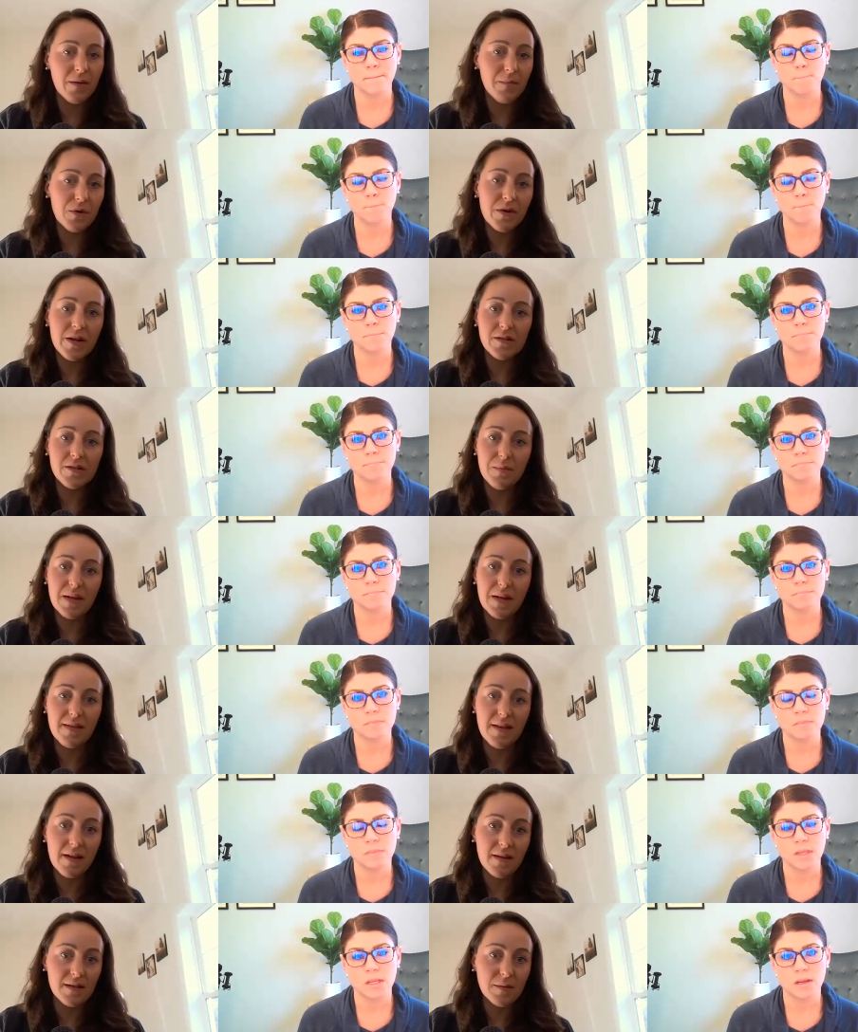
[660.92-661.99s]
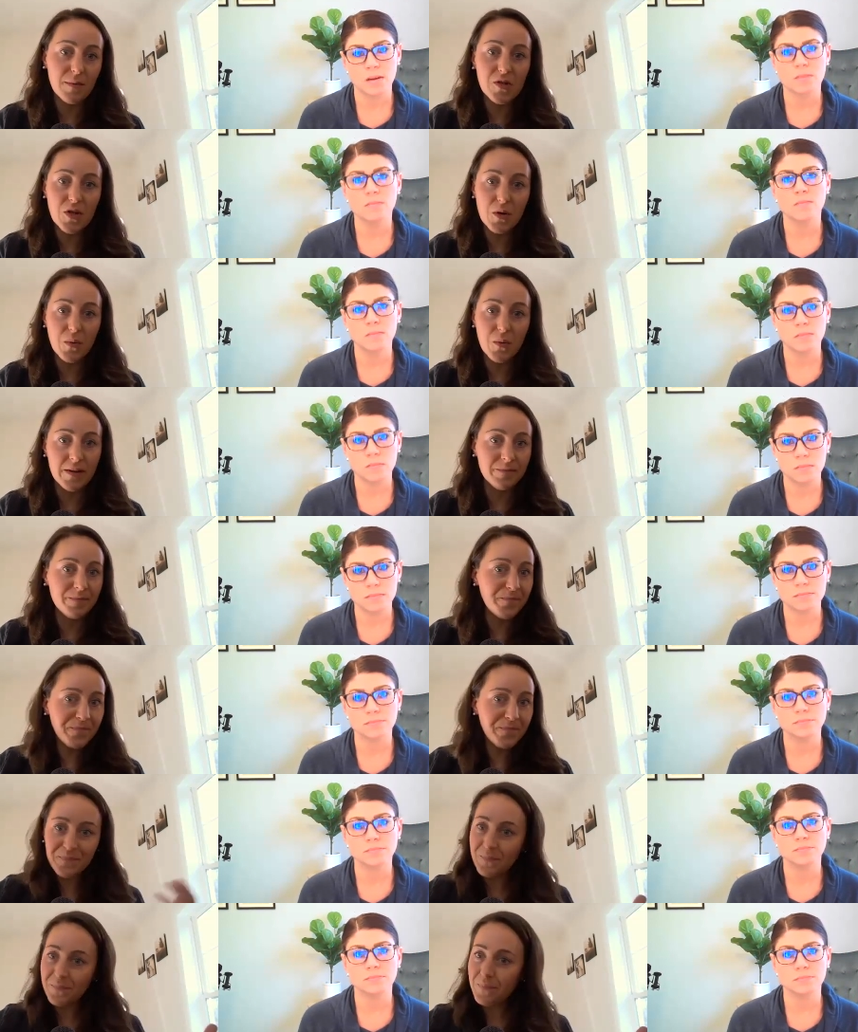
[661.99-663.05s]
Speaker 1: and burnout's a big thing, especially when
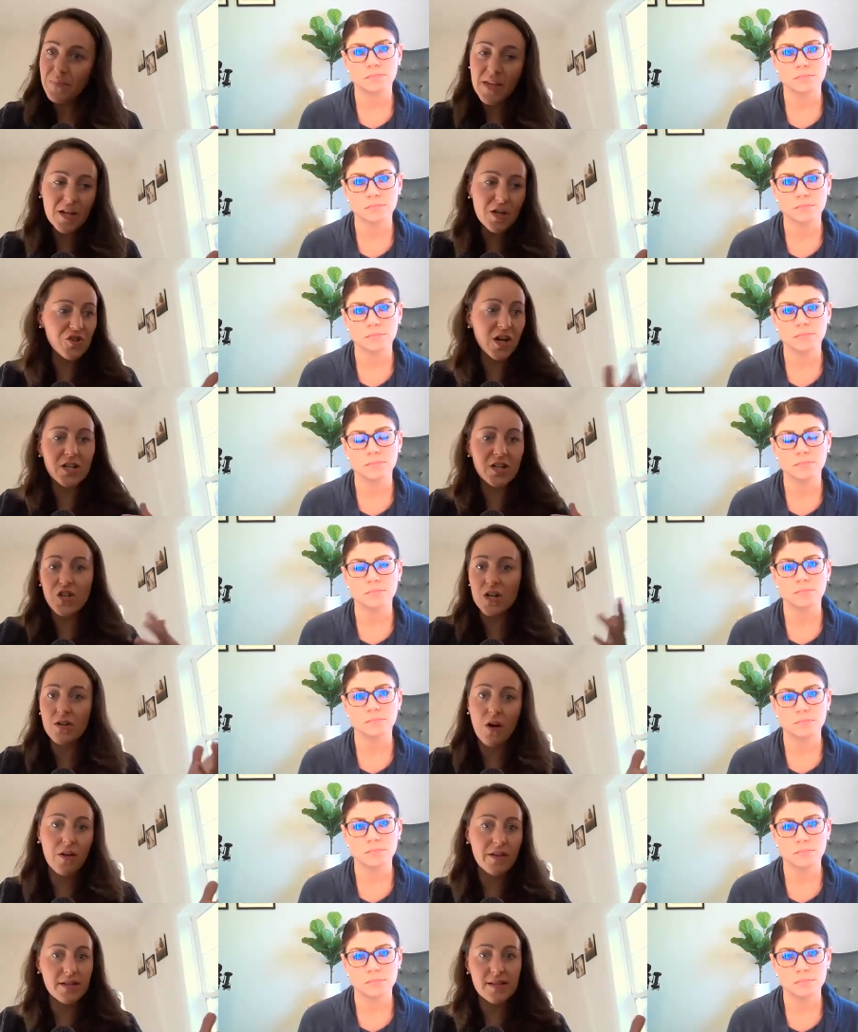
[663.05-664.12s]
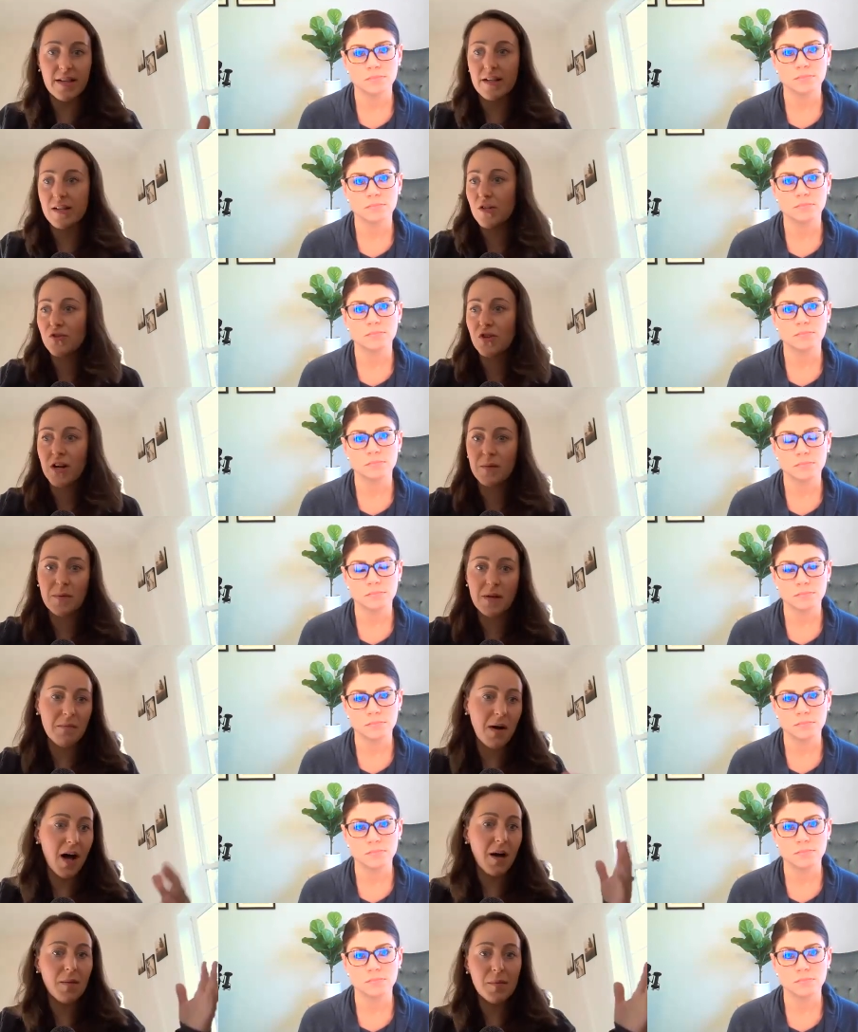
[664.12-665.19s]
you're trying to juggle all these things you're trying to be a
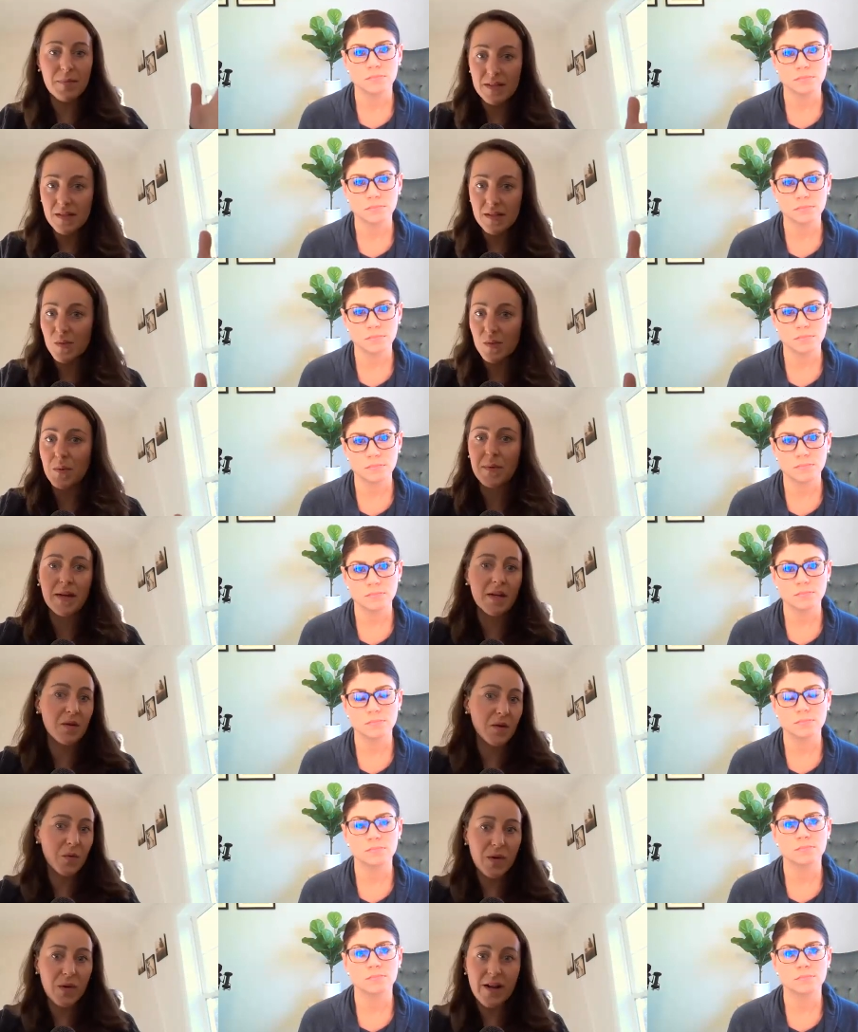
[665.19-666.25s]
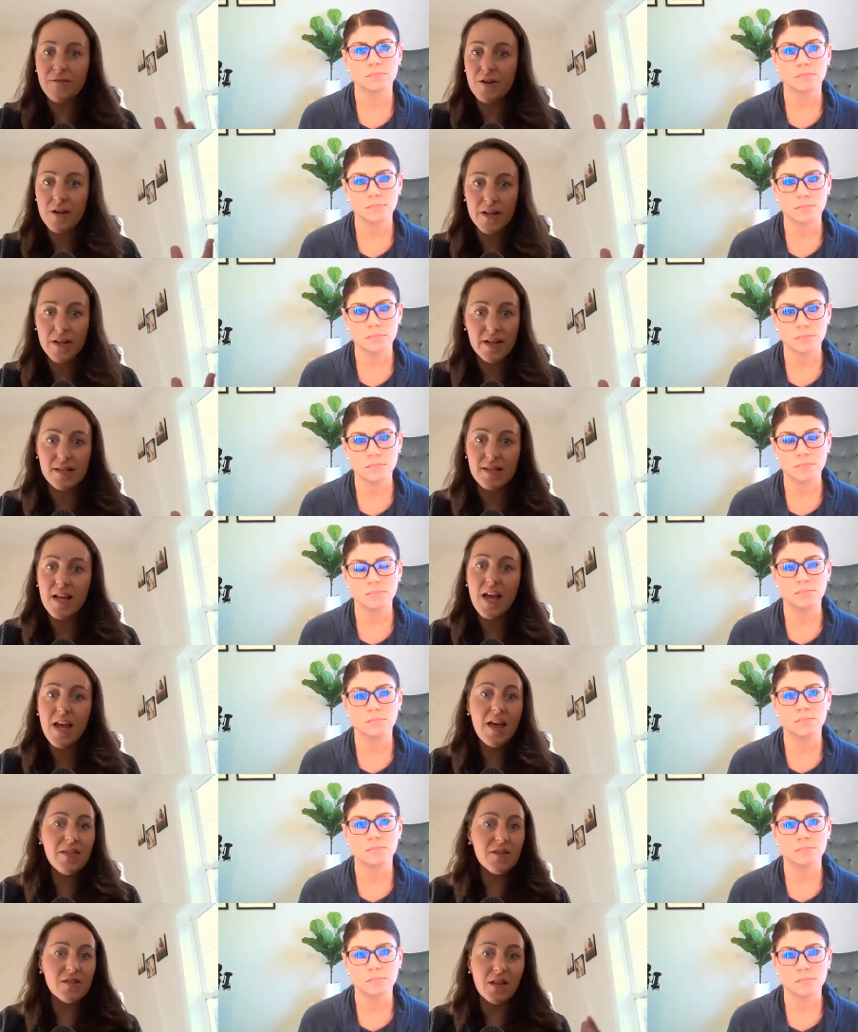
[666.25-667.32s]
mom a businesswoman you know, whatever it is
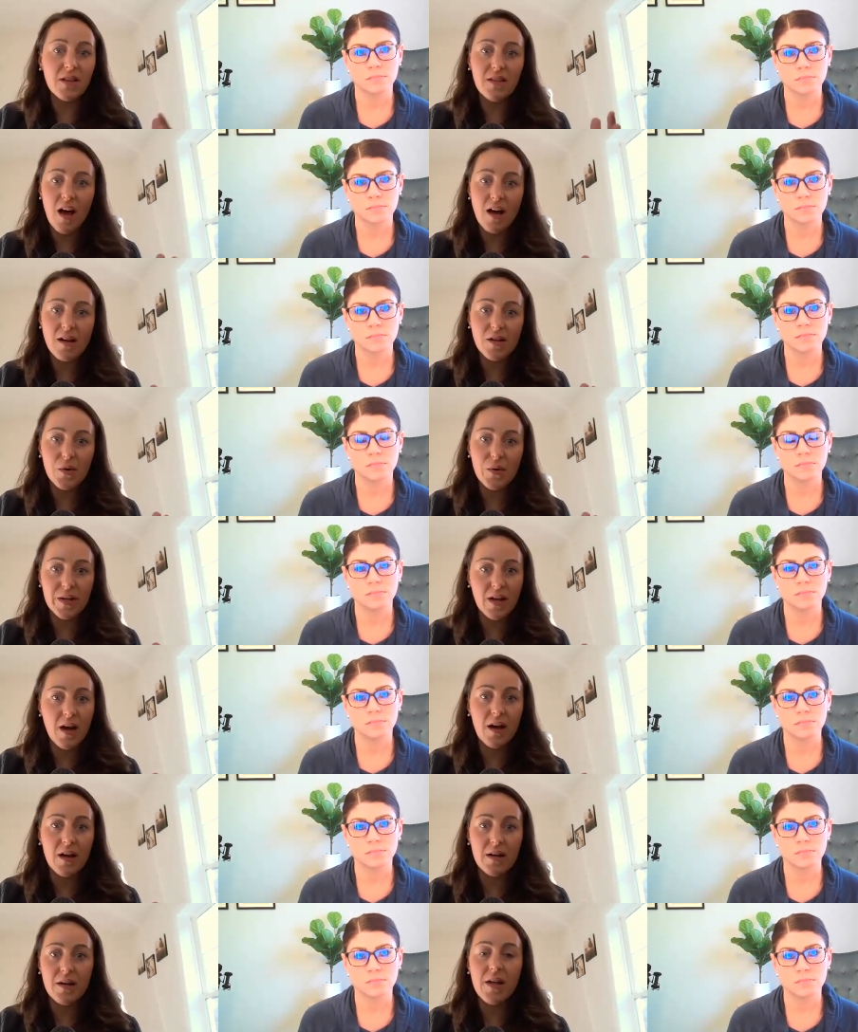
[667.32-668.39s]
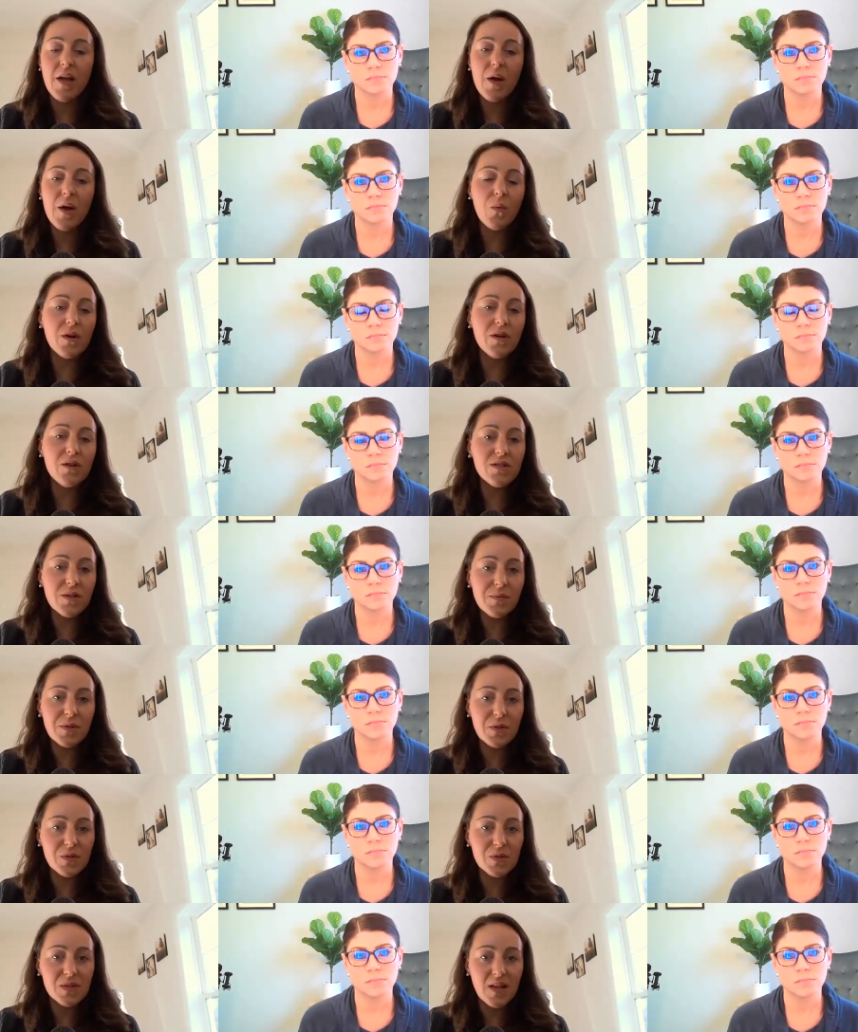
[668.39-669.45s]
there's a lot going on what are some of
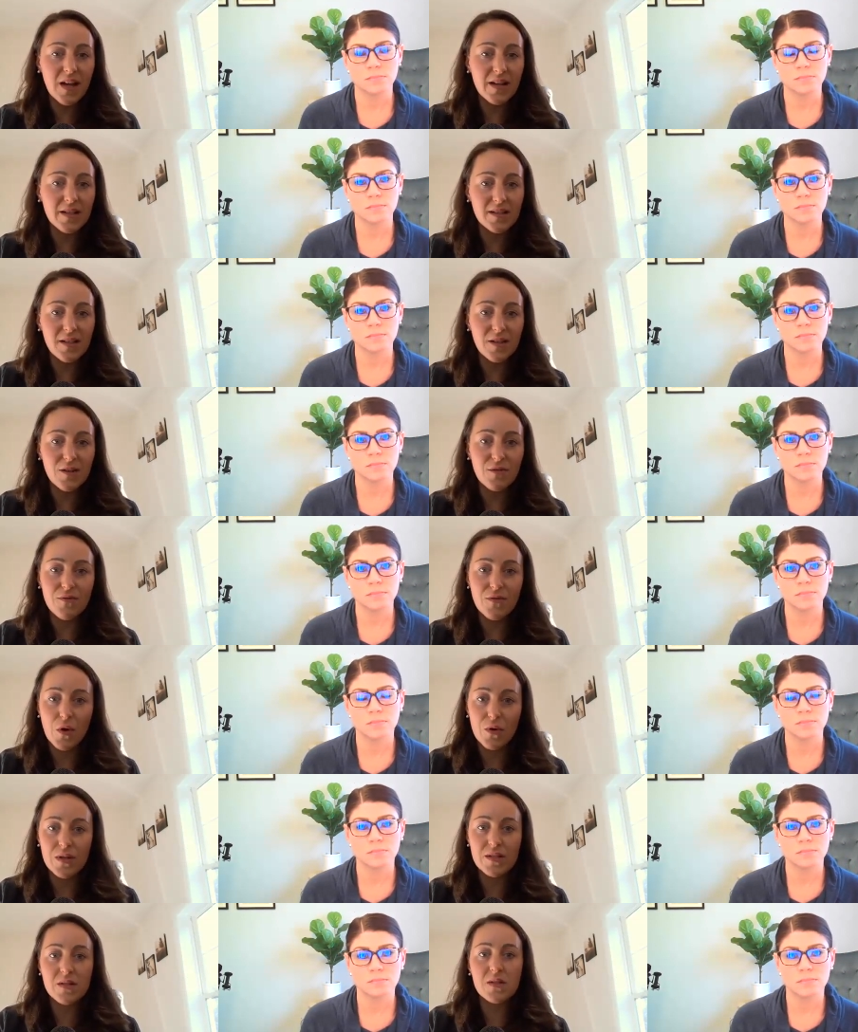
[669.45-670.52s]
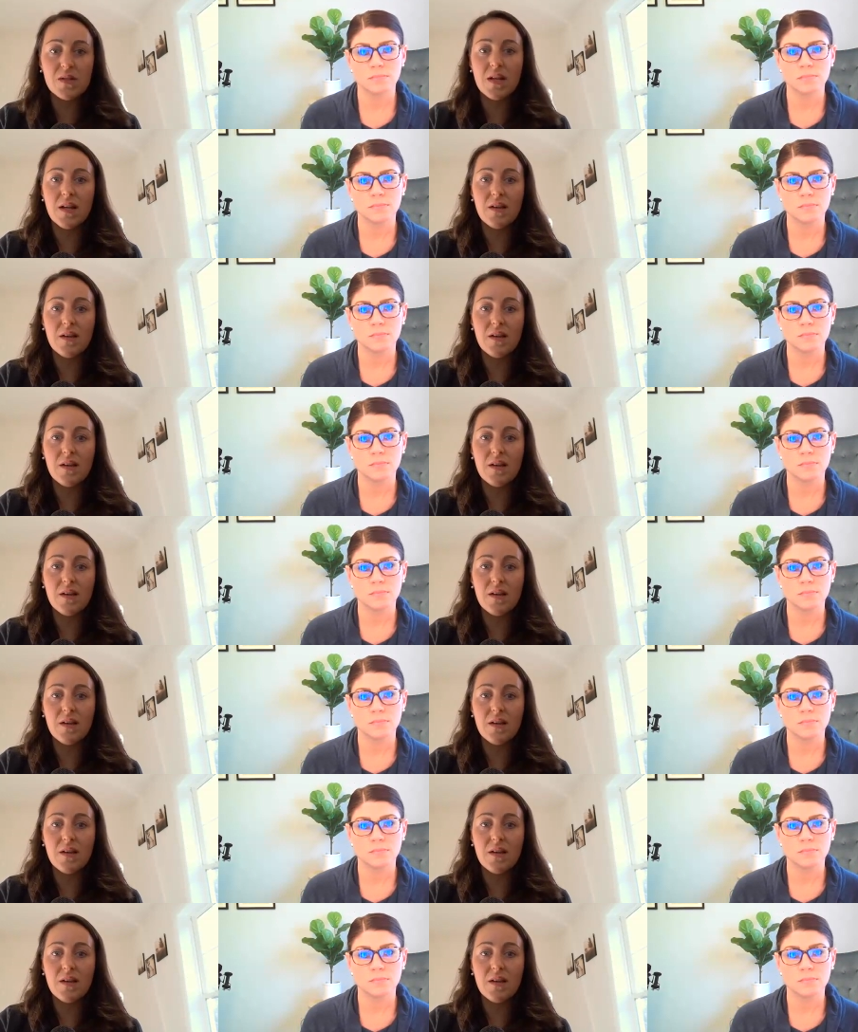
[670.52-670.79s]
those signs that you've noticed